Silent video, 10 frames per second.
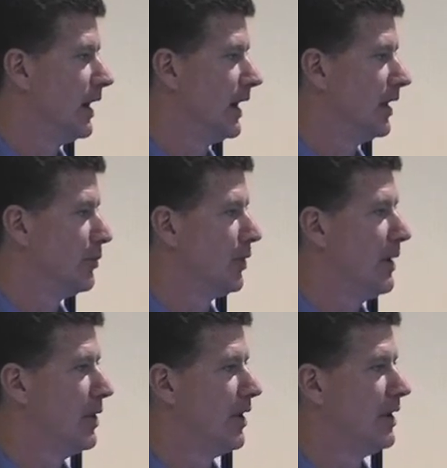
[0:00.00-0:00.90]
And again, the
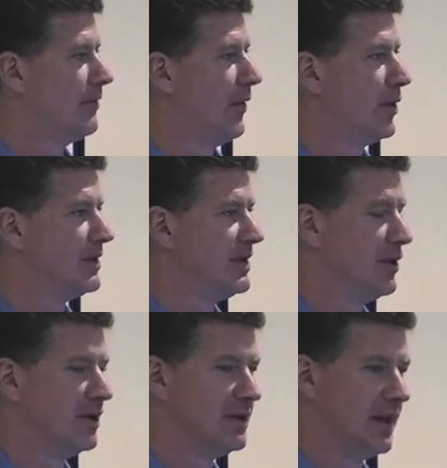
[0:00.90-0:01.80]
primary focus
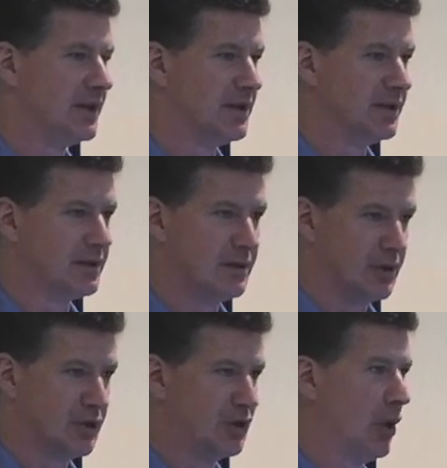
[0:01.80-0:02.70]
here is that
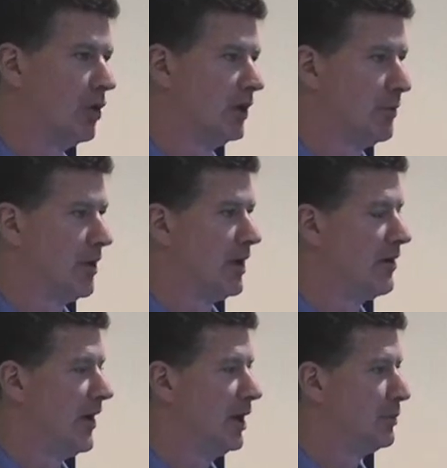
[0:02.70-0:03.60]
there's a total number that
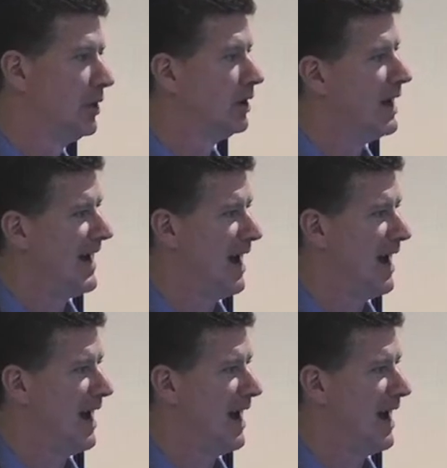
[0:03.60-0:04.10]
are available.